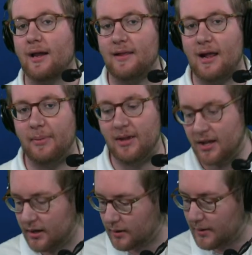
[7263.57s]
and that'll
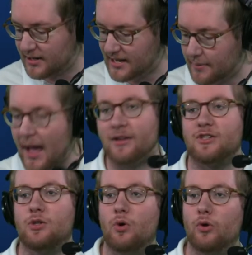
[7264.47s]
mean it's out of bounds
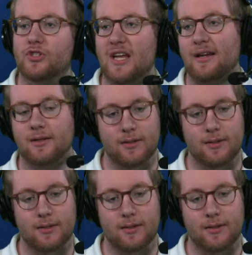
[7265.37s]
to Golden State.